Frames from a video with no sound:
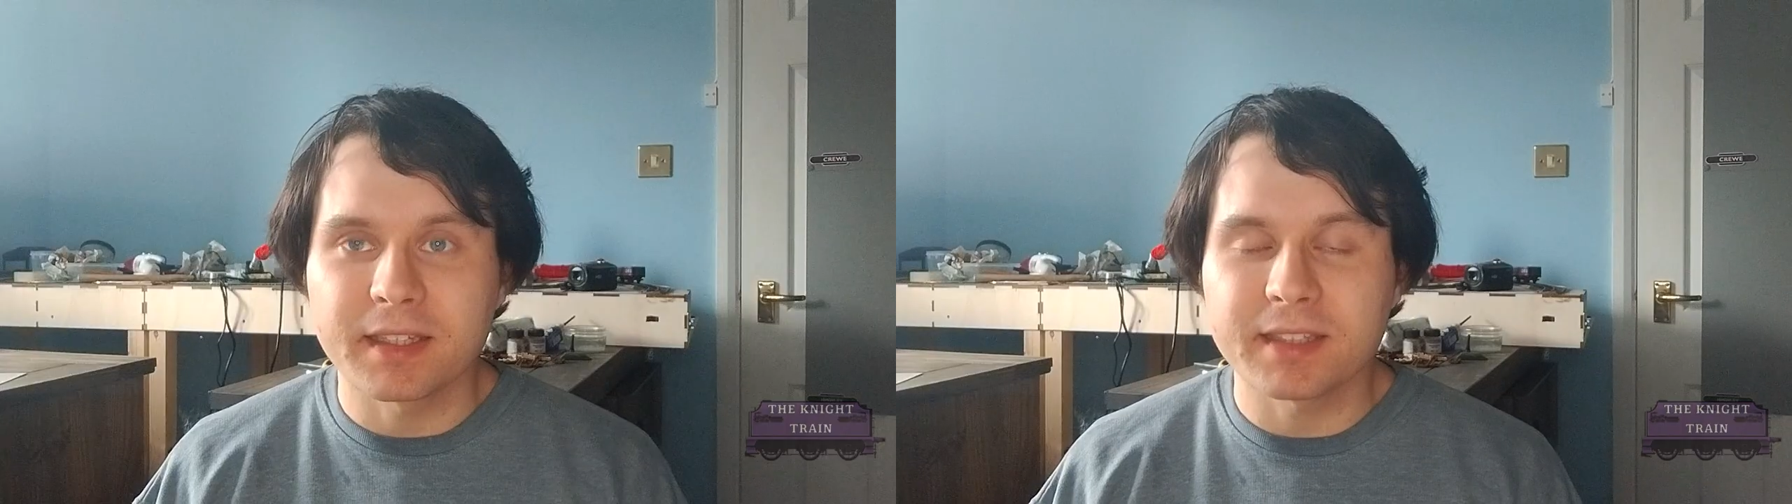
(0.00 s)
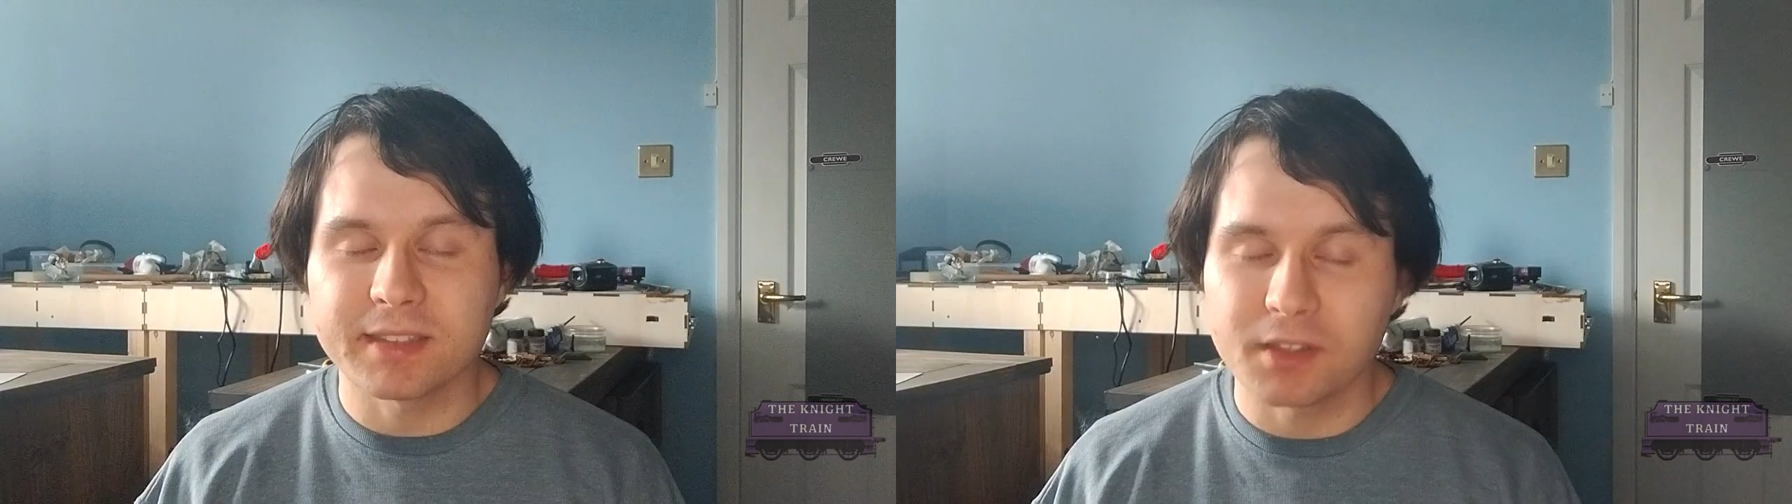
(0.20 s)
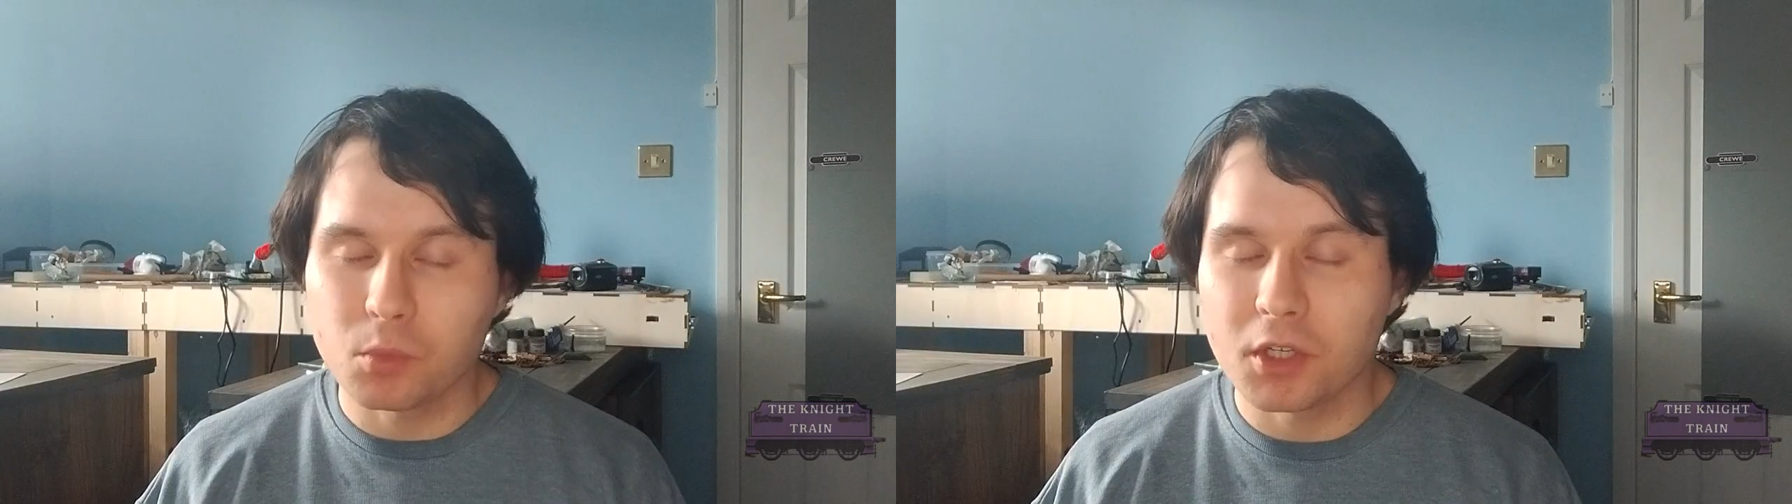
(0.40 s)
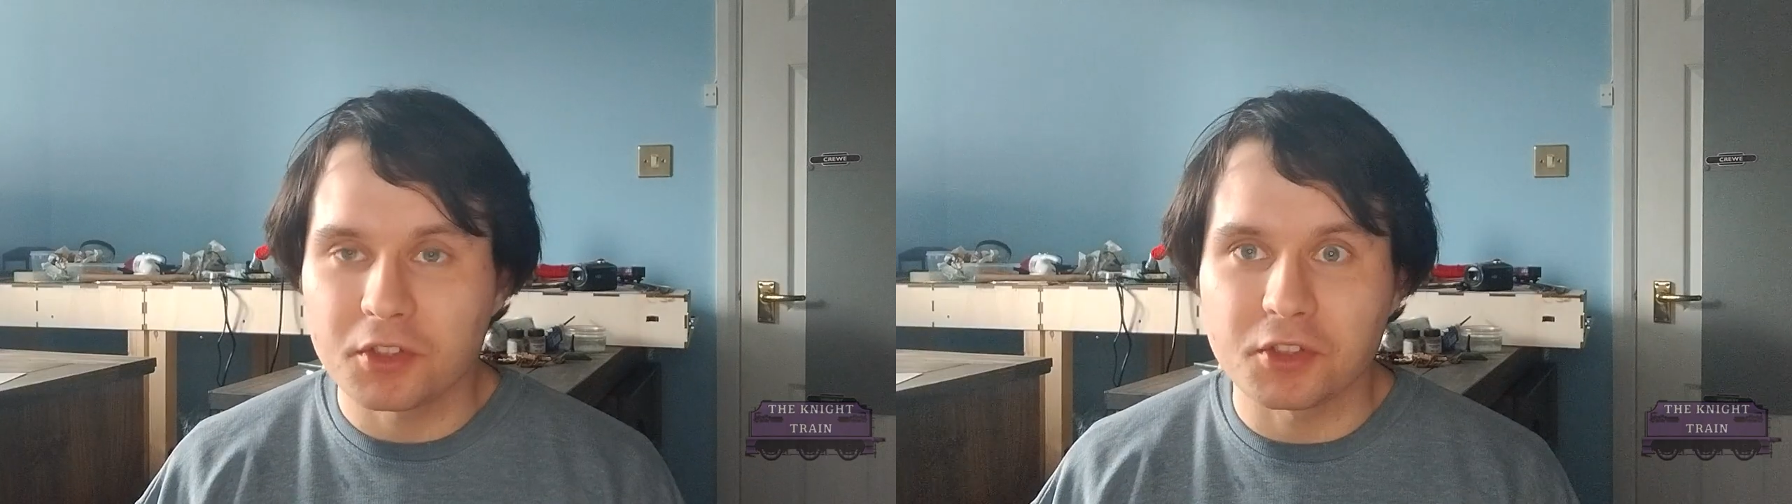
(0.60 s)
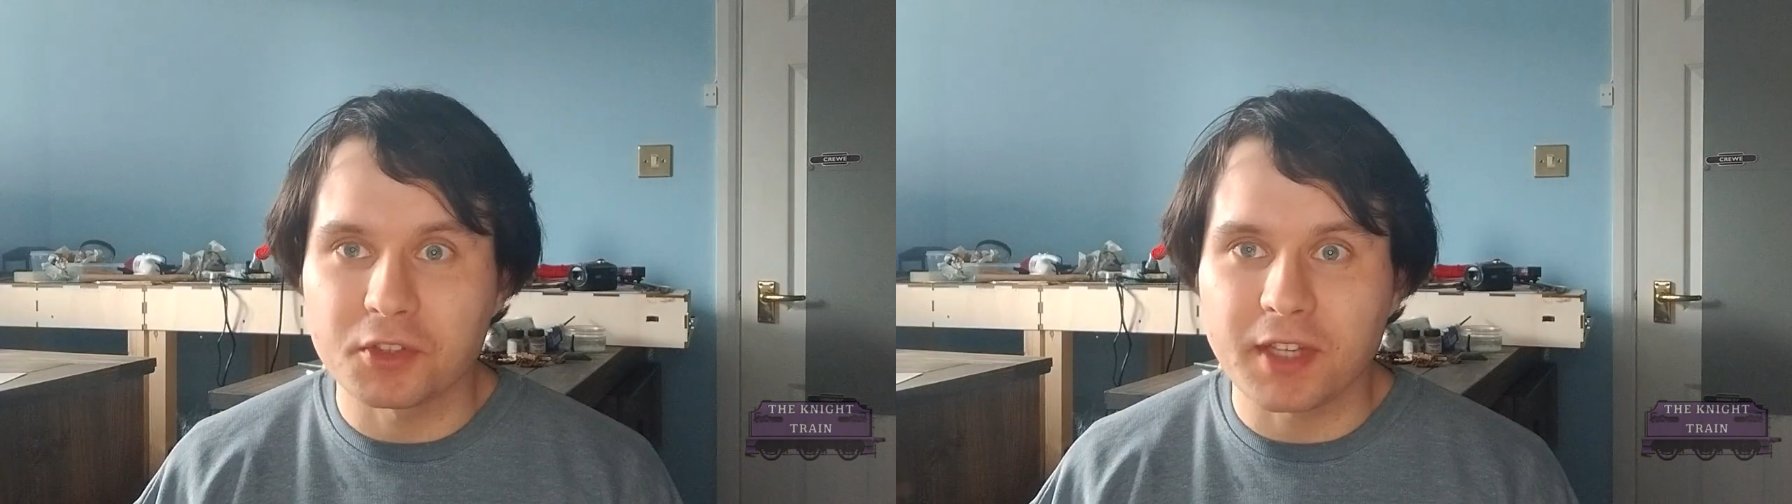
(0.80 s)
Getting the
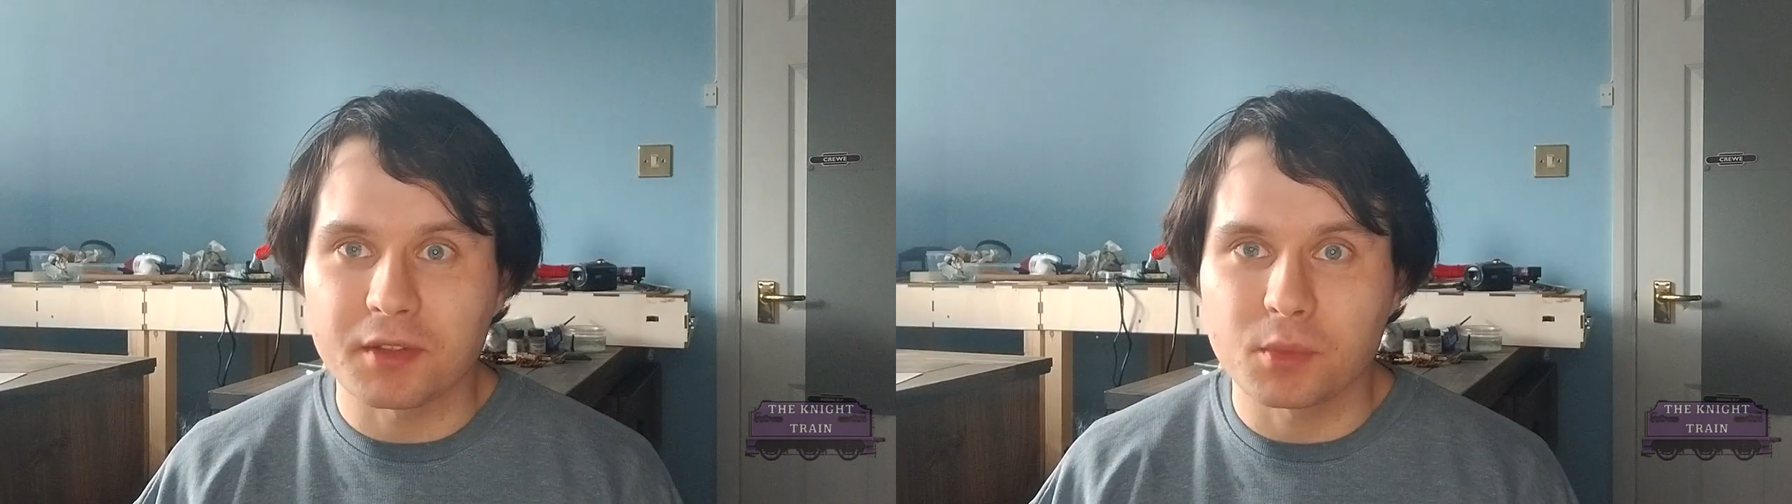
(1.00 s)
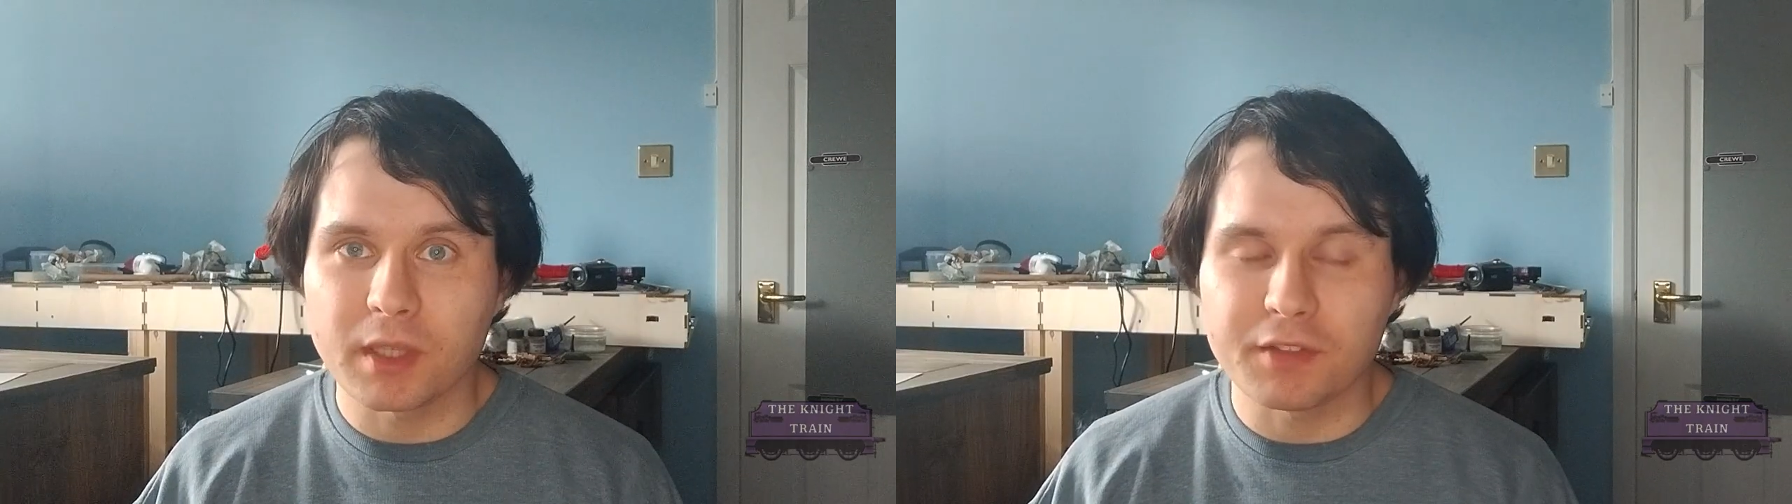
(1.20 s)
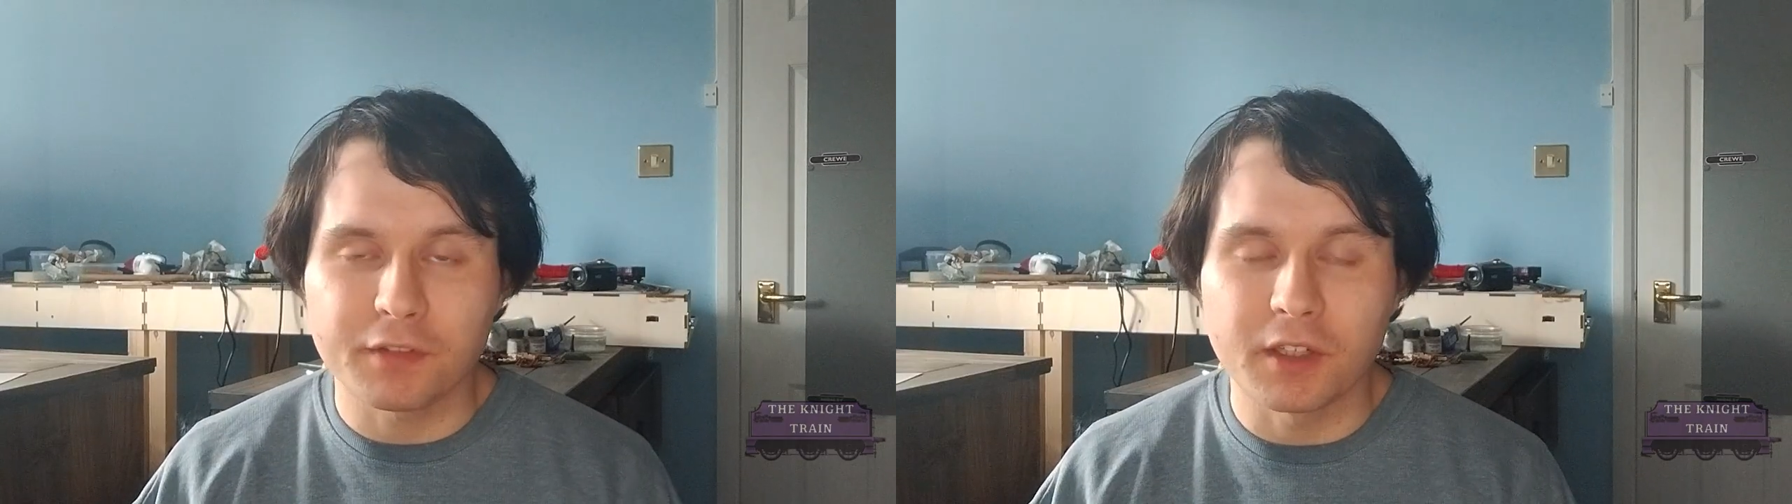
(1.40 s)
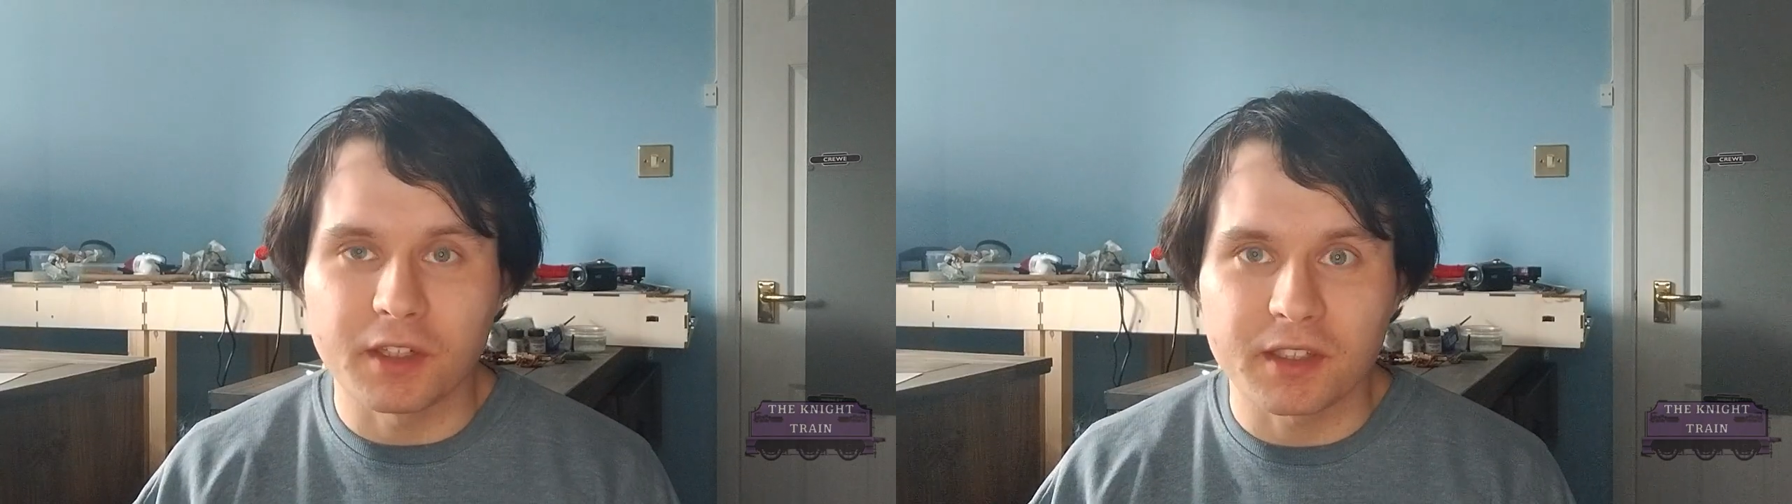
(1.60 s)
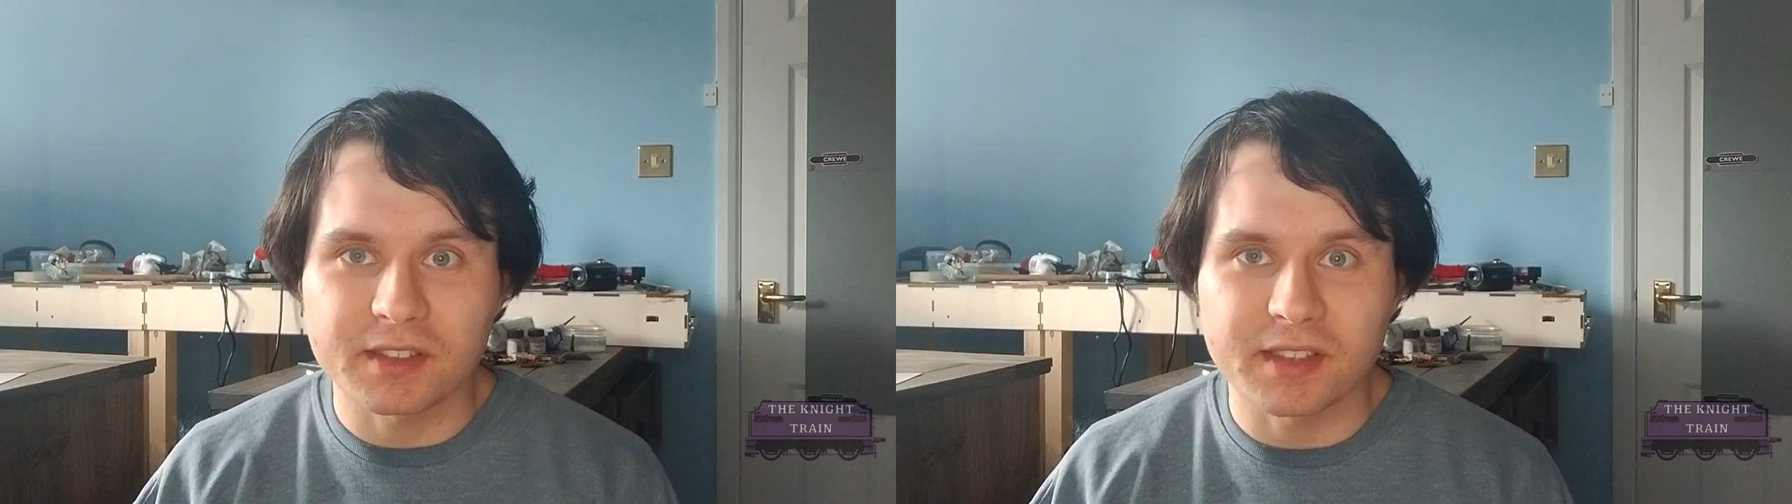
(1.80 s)
worst news out of the way
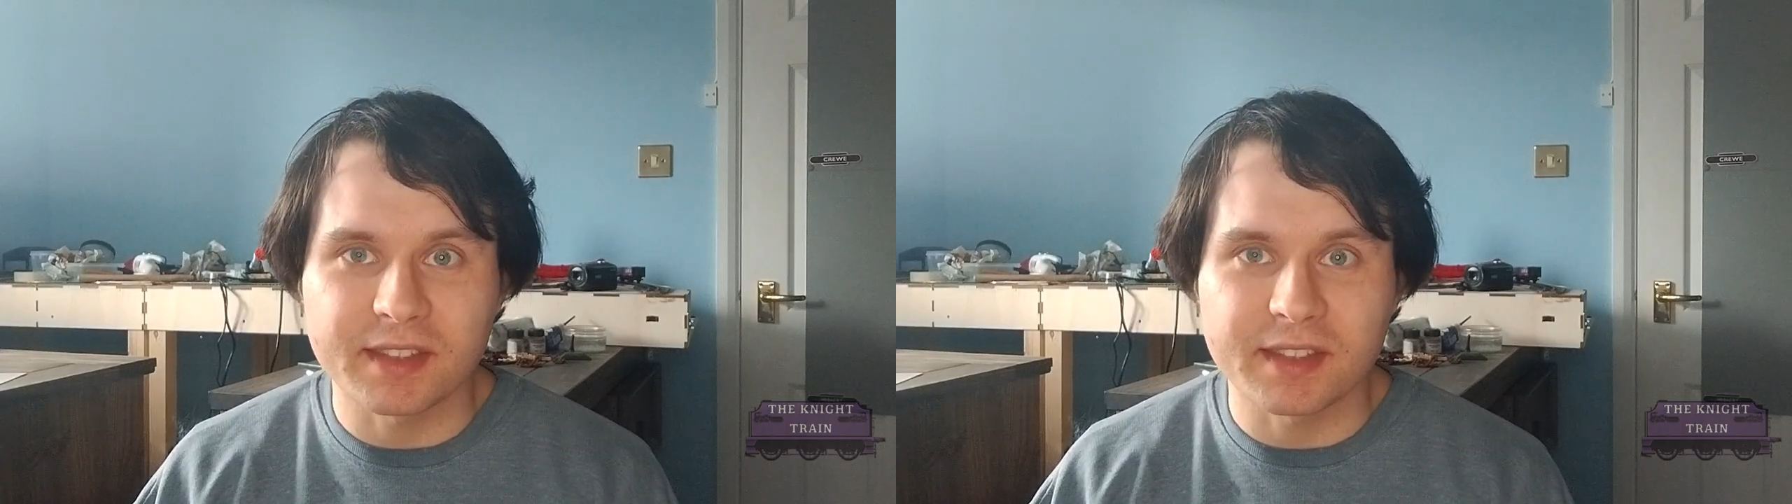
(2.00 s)
first,